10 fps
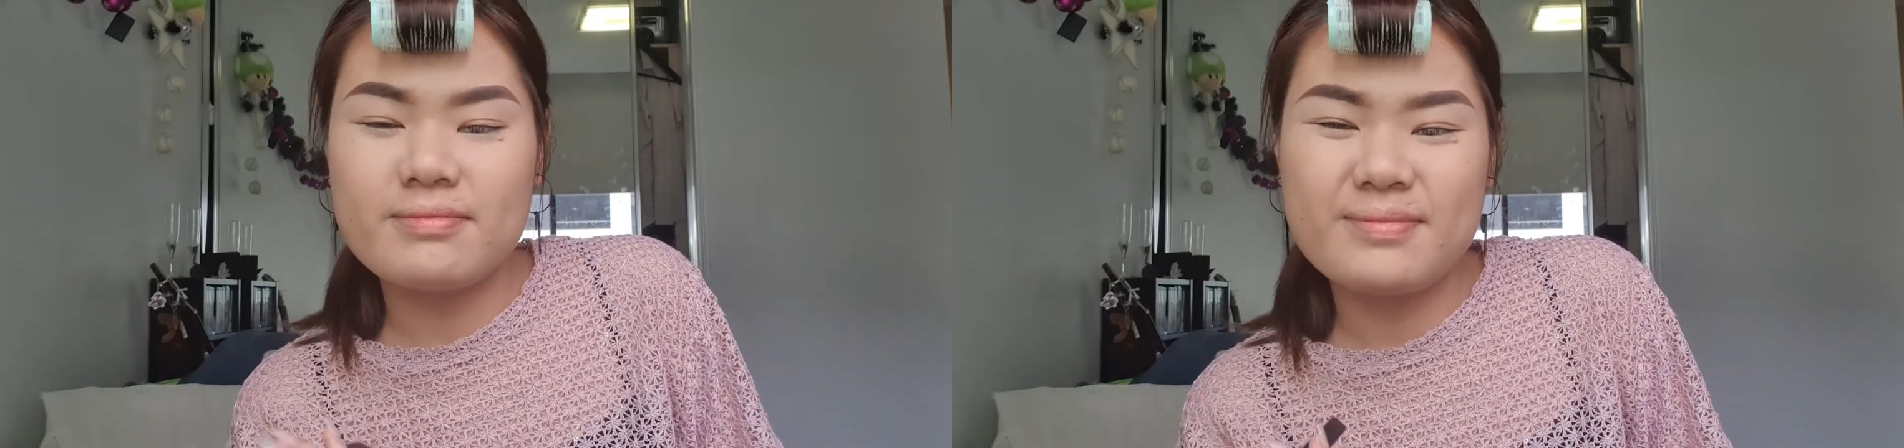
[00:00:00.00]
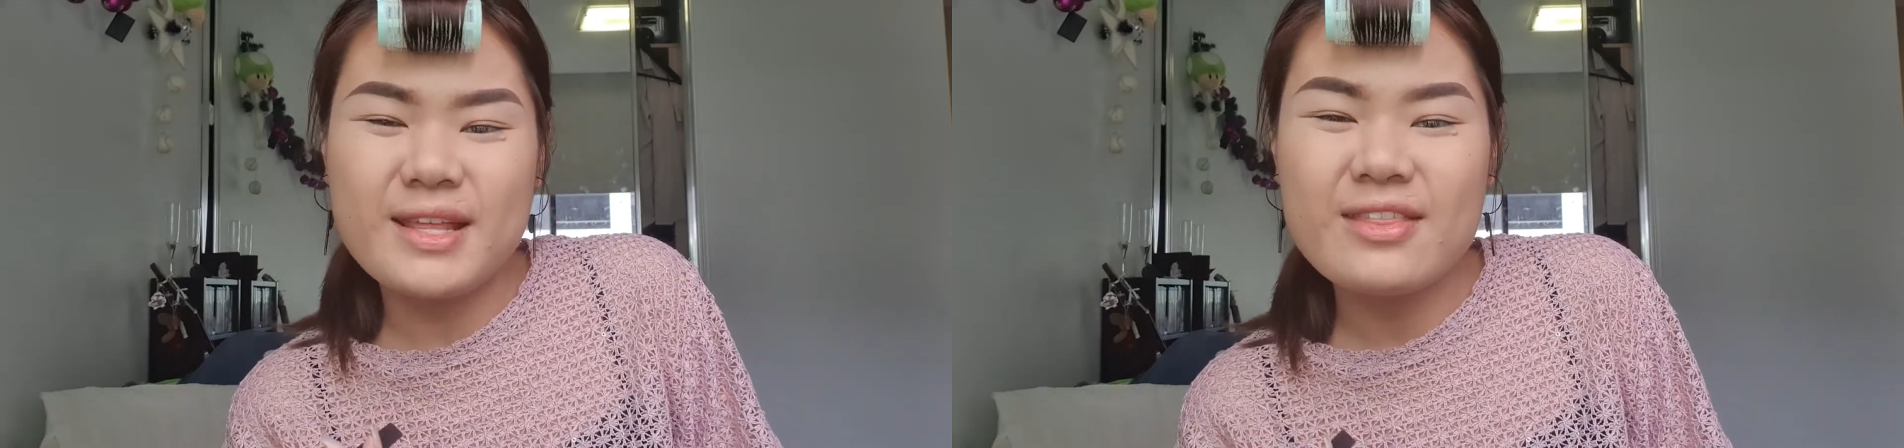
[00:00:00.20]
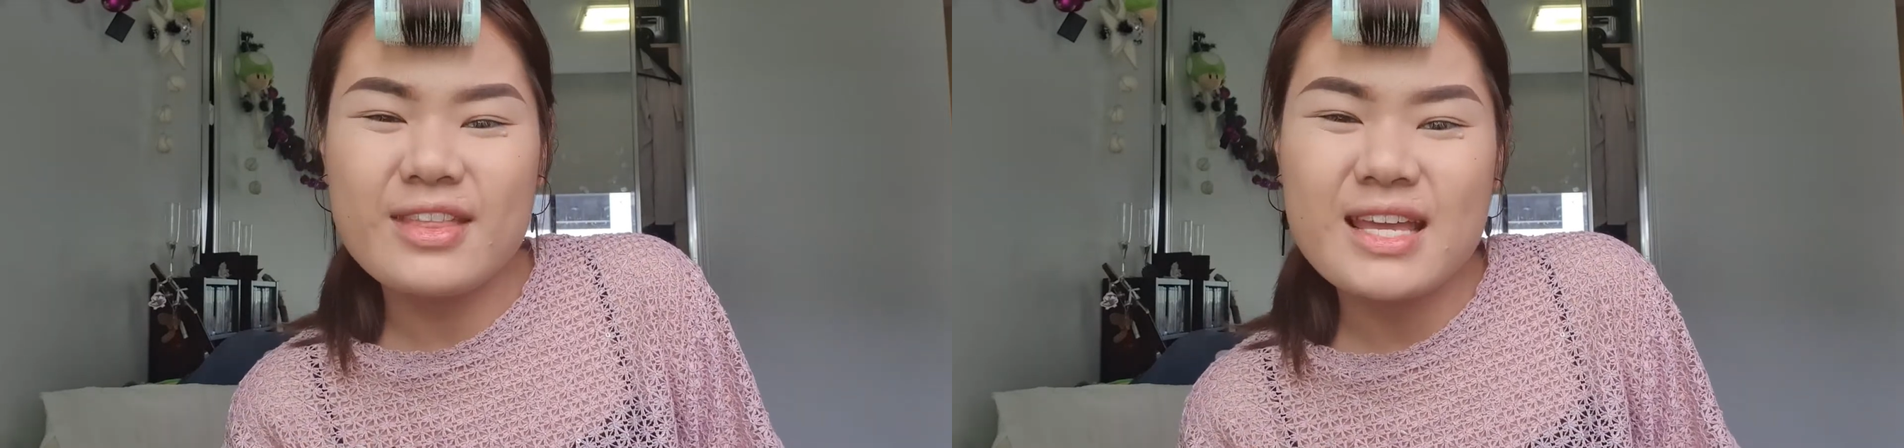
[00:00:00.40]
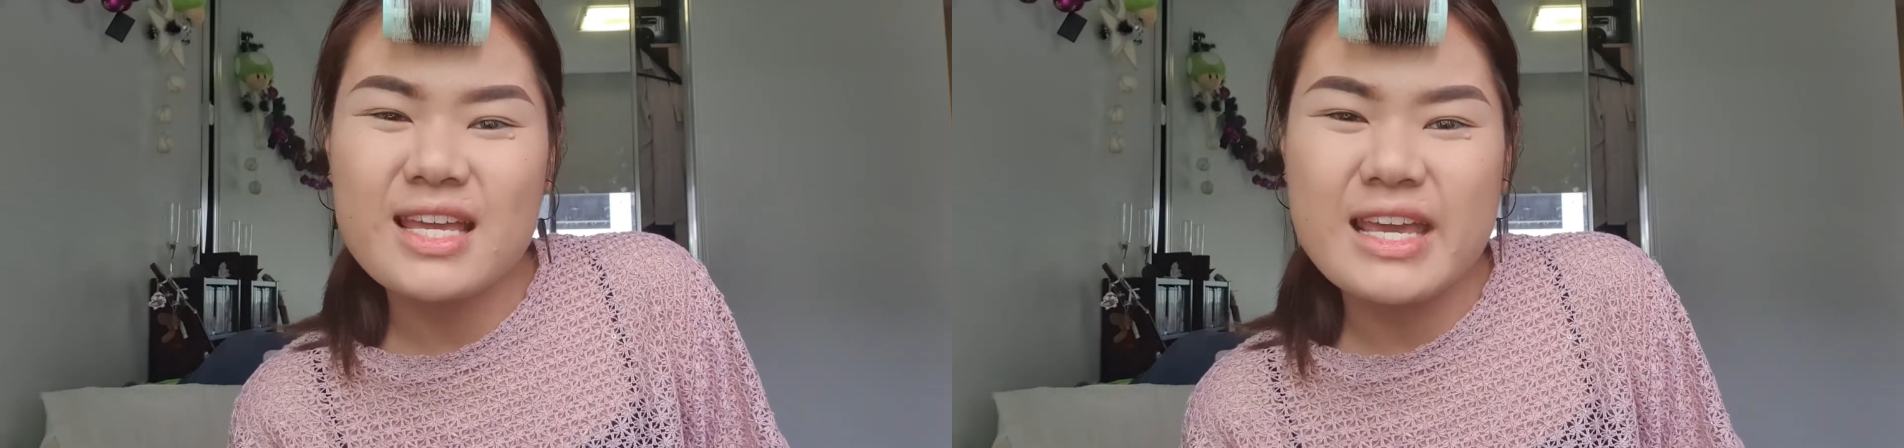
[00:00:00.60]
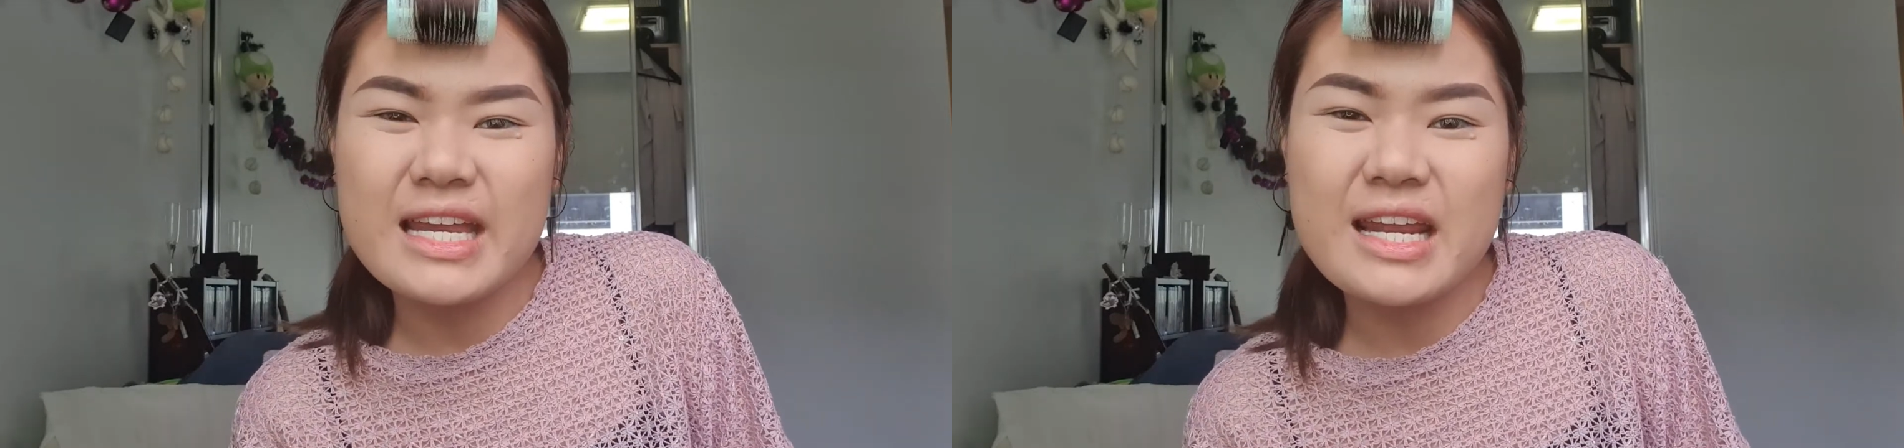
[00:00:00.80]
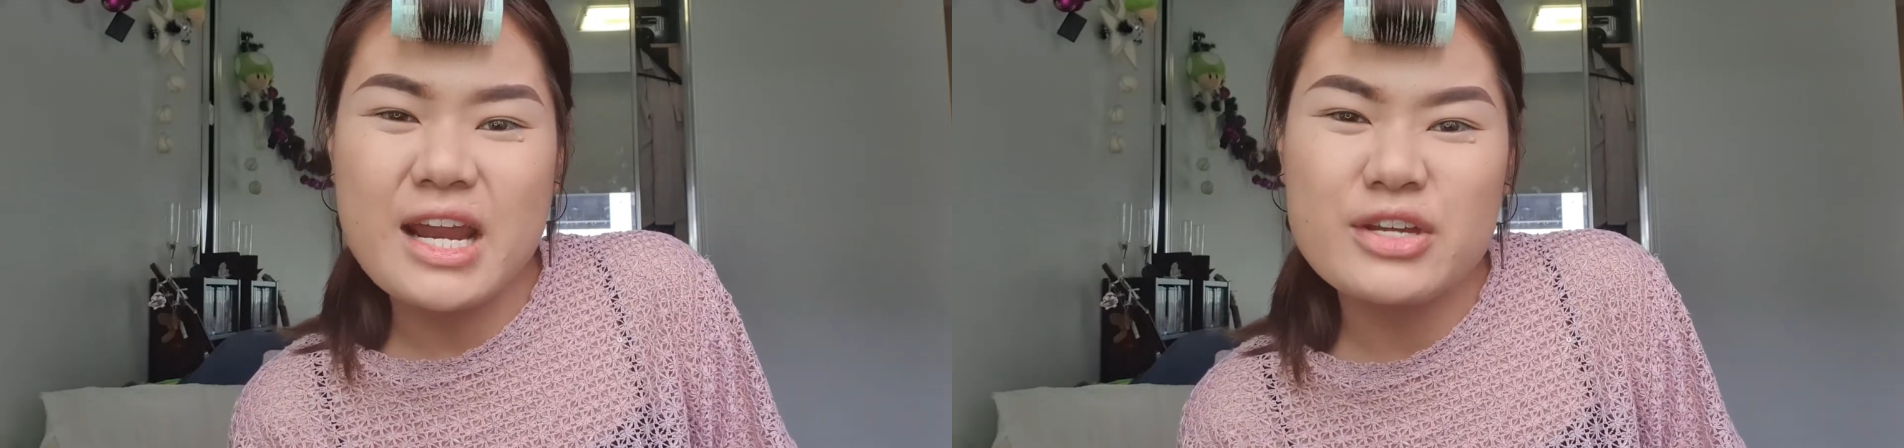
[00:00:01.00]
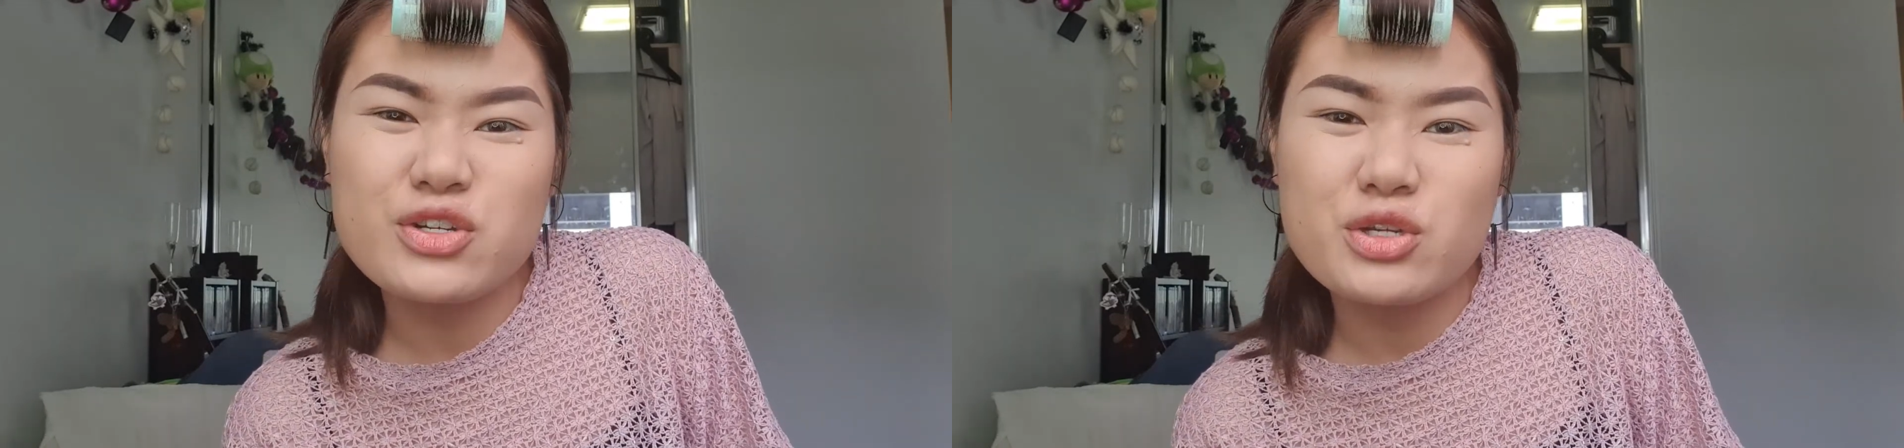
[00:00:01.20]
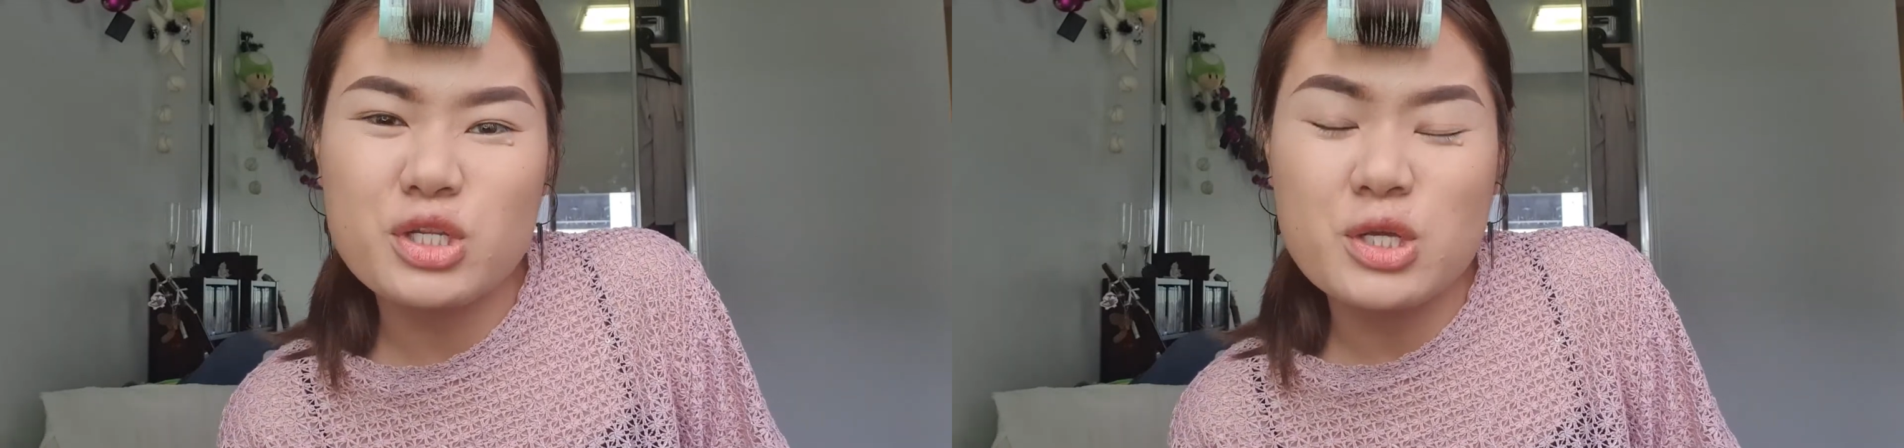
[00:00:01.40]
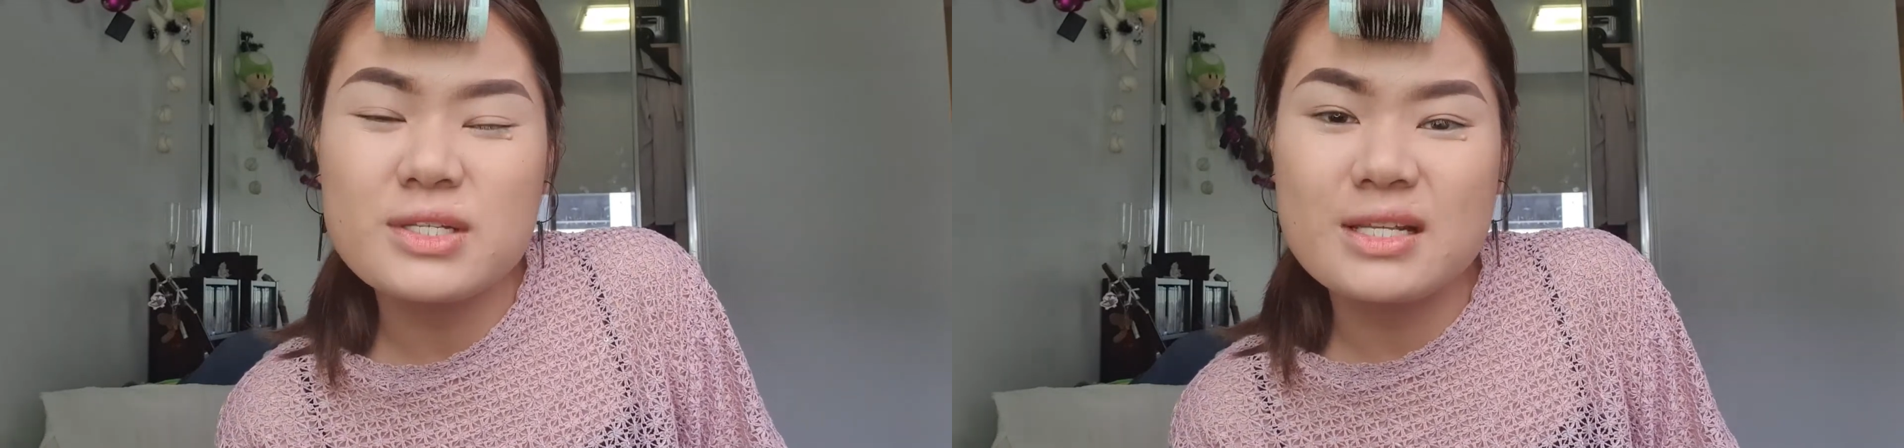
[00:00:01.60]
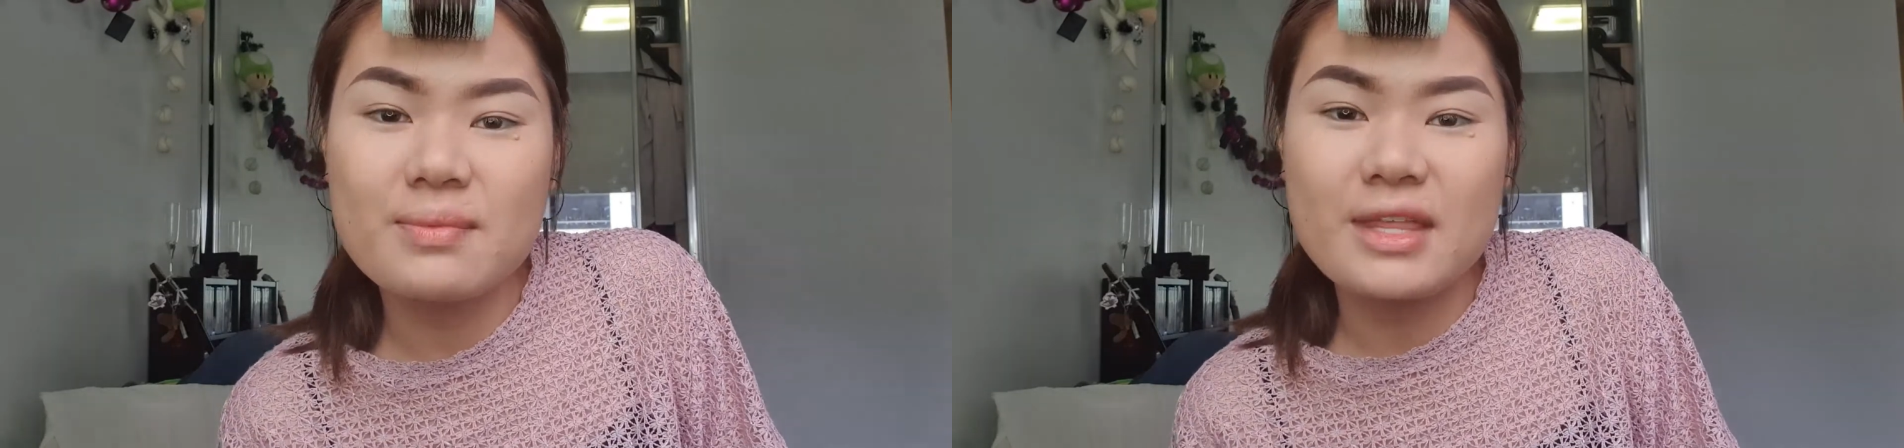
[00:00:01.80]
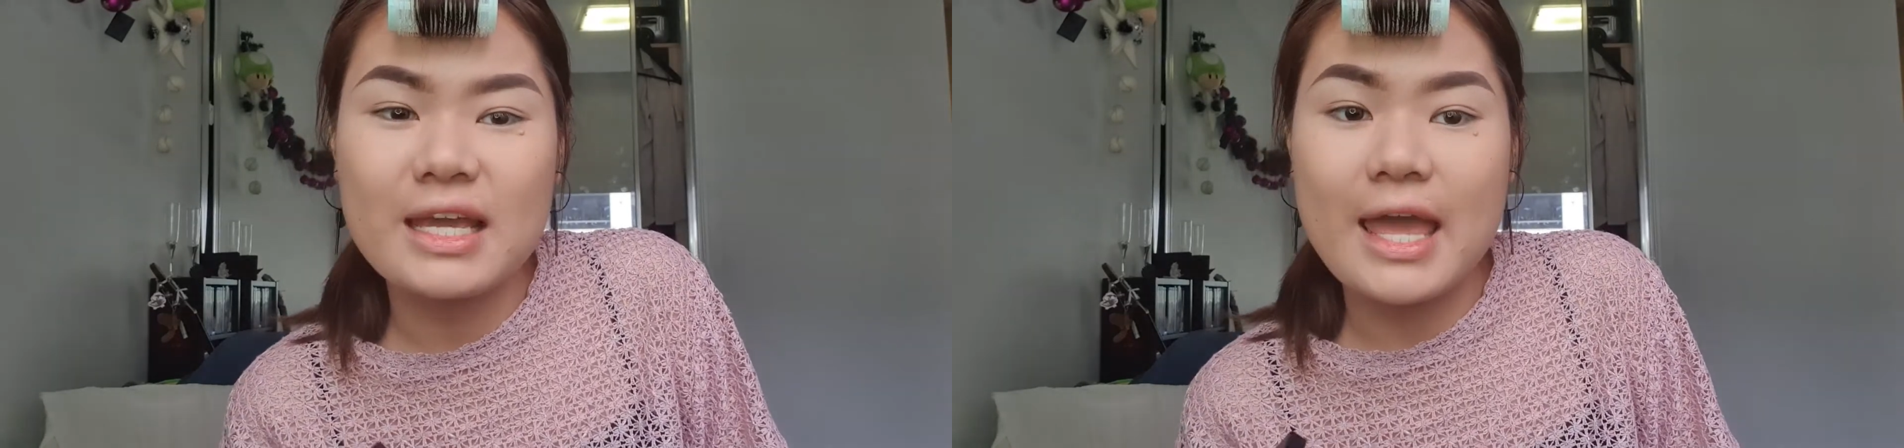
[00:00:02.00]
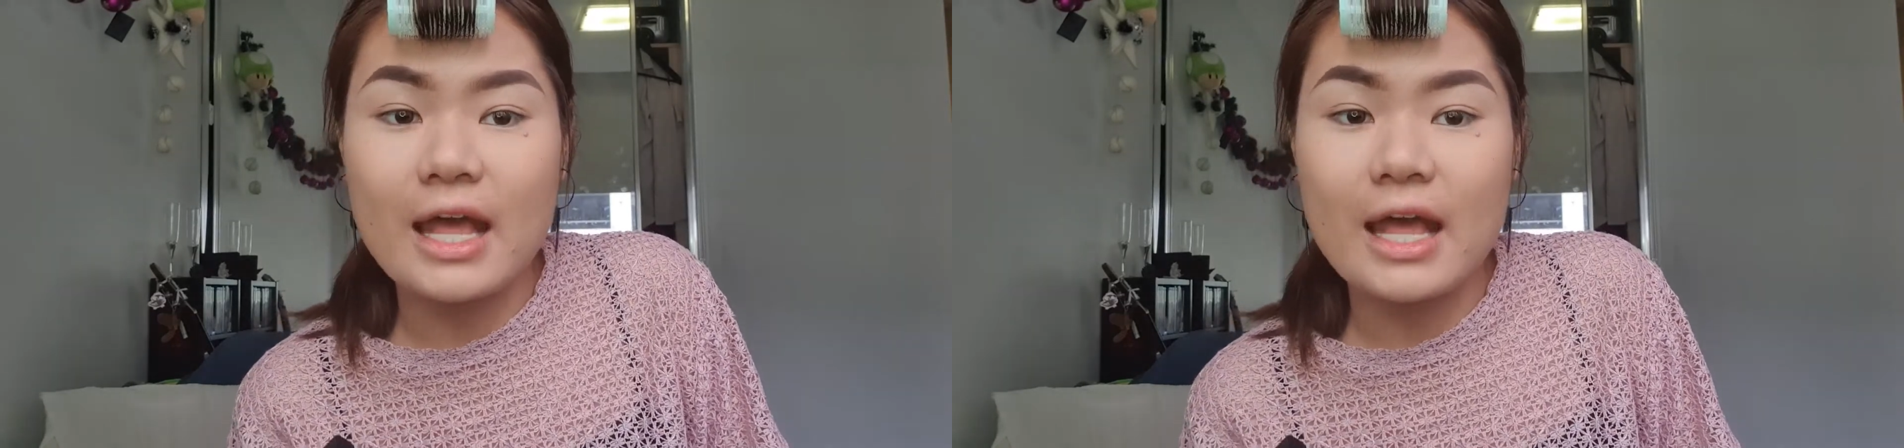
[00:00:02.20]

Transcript: been thinking that I should use something